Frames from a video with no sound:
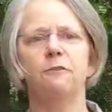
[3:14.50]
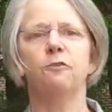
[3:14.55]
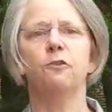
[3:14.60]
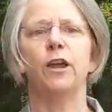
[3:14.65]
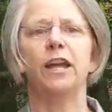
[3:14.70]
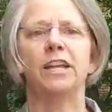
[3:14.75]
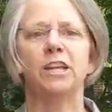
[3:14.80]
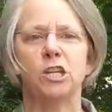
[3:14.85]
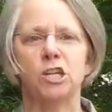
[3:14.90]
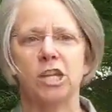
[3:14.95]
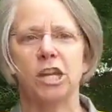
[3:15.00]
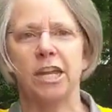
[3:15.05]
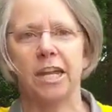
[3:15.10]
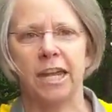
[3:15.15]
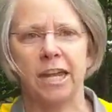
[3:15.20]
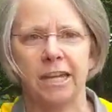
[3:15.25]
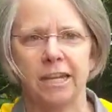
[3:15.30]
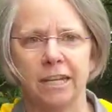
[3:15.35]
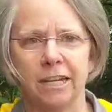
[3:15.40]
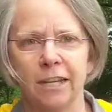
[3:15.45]

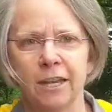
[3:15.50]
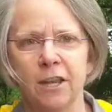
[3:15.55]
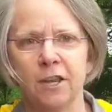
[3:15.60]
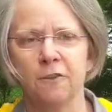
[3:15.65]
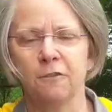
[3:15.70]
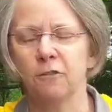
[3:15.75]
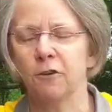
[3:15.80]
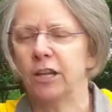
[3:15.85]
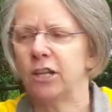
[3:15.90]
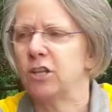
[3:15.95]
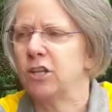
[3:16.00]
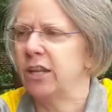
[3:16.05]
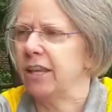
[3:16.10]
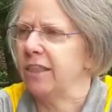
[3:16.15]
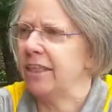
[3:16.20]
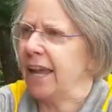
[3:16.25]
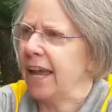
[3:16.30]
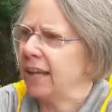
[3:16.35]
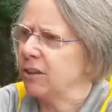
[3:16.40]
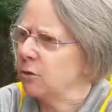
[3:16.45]
Friction.
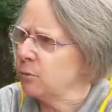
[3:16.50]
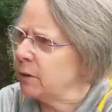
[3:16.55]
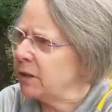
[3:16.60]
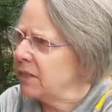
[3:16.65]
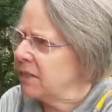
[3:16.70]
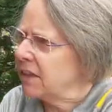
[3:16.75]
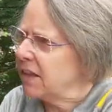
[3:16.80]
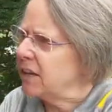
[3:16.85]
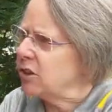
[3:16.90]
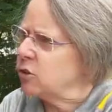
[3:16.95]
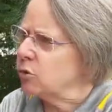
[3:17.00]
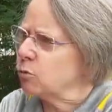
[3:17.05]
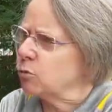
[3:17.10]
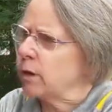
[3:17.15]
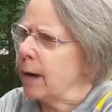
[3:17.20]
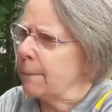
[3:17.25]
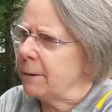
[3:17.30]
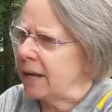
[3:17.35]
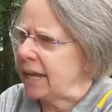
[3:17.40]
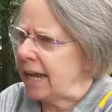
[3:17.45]
Friction, that's when things
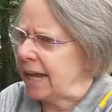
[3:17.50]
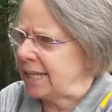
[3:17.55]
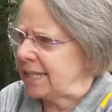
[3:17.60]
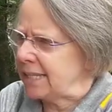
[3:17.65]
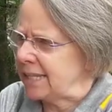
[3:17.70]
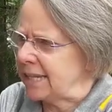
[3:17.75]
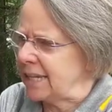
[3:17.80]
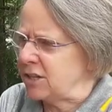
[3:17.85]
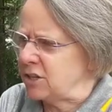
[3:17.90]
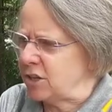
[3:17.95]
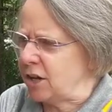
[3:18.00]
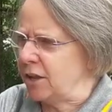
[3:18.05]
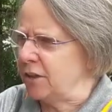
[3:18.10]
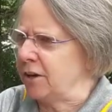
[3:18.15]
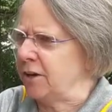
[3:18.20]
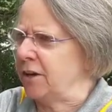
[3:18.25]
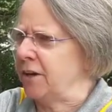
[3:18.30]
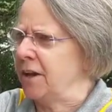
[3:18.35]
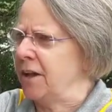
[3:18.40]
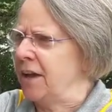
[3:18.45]
rub against each
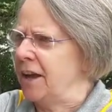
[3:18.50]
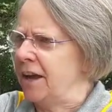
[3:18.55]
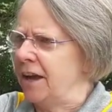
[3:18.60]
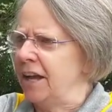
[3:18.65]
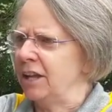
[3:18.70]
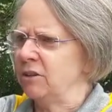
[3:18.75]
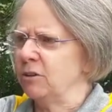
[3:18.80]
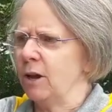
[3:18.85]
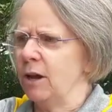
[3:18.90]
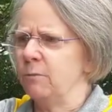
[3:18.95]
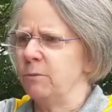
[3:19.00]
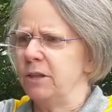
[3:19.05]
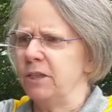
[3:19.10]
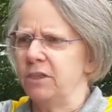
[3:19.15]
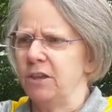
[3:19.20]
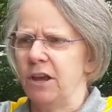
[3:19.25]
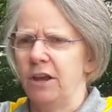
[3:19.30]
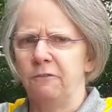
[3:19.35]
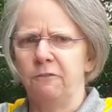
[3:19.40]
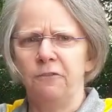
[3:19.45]
other. That's why we
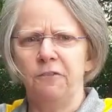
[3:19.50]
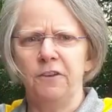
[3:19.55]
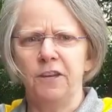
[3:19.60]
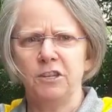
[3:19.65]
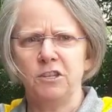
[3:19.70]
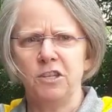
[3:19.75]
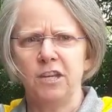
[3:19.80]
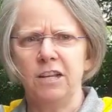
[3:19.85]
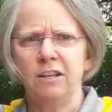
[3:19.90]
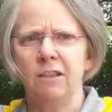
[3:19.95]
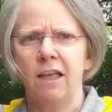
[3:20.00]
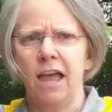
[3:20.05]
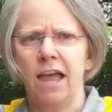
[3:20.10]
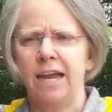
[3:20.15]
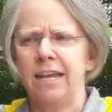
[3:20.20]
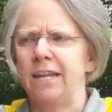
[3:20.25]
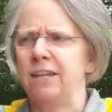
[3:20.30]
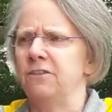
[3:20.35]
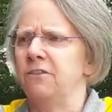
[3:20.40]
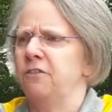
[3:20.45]
thought fishing
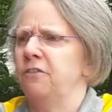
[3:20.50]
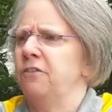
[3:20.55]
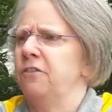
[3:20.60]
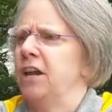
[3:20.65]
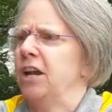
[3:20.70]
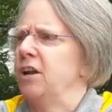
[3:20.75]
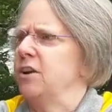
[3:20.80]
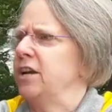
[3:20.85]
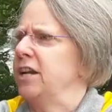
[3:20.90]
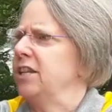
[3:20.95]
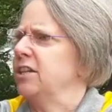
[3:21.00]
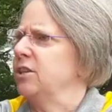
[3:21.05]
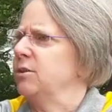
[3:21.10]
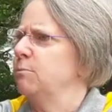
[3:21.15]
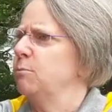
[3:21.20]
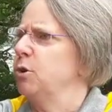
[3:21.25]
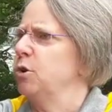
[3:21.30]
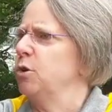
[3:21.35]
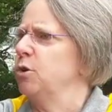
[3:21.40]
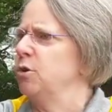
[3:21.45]
line is very
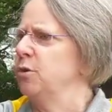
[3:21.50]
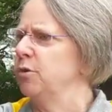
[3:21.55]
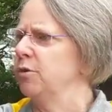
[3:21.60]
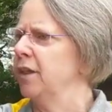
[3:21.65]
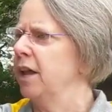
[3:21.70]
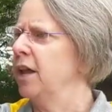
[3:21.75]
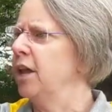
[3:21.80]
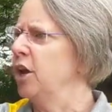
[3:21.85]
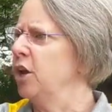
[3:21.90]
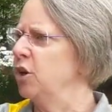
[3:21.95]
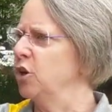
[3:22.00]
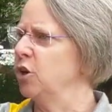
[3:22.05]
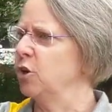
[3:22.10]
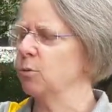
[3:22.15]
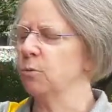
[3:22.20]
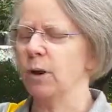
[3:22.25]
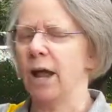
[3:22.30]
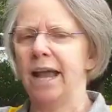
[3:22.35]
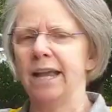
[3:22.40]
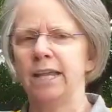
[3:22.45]
smooth.
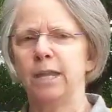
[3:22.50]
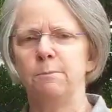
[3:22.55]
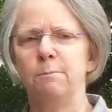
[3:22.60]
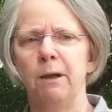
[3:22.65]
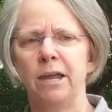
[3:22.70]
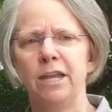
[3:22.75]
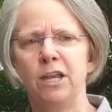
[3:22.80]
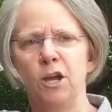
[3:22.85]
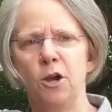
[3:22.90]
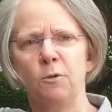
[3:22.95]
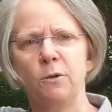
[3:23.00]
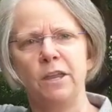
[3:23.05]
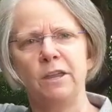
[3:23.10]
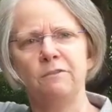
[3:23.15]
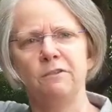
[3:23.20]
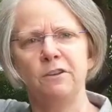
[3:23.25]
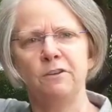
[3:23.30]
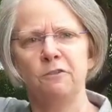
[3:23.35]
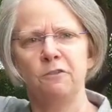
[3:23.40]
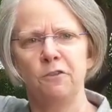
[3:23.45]
Your rocket might go
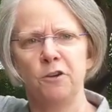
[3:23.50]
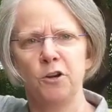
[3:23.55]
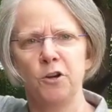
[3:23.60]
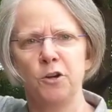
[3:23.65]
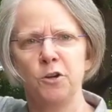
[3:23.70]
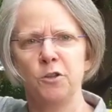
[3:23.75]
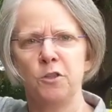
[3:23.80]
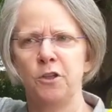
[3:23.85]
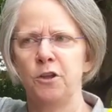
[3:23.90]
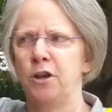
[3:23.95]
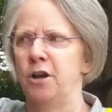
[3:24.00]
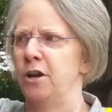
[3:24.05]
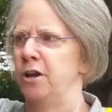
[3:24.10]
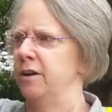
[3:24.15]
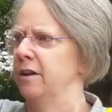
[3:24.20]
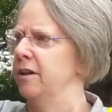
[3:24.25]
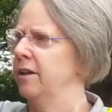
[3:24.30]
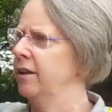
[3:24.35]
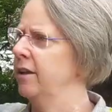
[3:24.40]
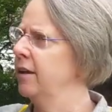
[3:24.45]
even
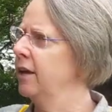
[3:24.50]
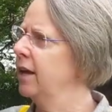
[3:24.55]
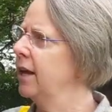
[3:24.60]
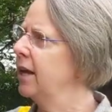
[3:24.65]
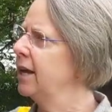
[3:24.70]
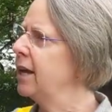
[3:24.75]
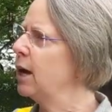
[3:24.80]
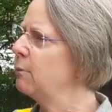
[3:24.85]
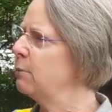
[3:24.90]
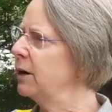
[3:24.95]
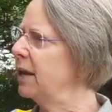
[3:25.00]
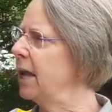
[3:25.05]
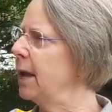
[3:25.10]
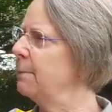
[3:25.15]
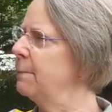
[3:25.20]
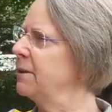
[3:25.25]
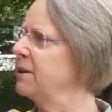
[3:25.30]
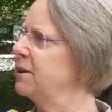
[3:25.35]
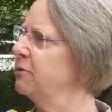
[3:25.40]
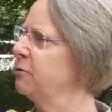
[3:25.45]
further. Now what
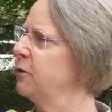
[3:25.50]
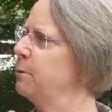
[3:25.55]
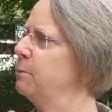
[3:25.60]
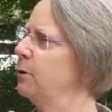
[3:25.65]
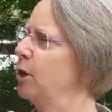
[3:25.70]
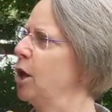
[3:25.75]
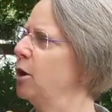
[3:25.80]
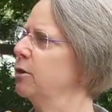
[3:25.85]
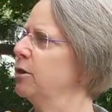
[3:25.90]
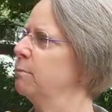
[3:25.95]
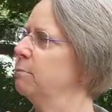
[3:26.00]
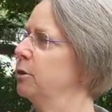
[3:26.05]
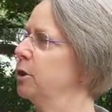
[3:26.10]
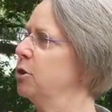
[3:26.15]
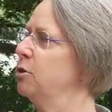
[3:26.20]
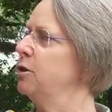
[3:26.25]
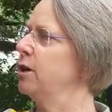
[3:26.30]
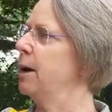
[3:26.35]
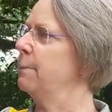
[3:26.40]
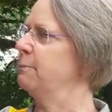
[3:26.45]
happens if we blow the
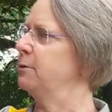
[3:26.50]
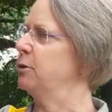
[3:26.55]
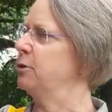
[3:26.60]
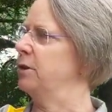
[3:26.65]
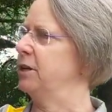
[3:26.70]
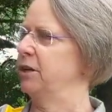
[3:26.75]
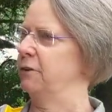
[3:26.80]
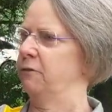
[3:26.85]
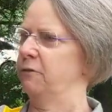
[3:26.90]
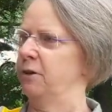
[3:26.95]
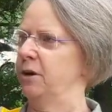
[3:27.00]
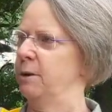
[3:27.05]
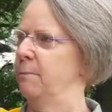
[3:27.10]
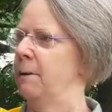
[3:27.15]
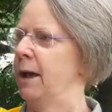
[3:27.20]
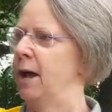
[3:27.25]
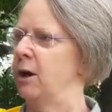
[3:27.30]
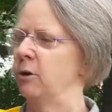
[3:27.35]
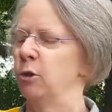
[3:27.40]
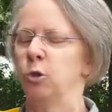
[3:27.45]
balloon up to a different
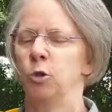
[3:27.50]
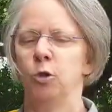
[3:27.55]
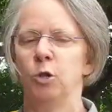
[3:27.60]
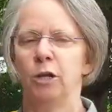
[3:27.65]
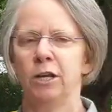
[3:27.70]
amount?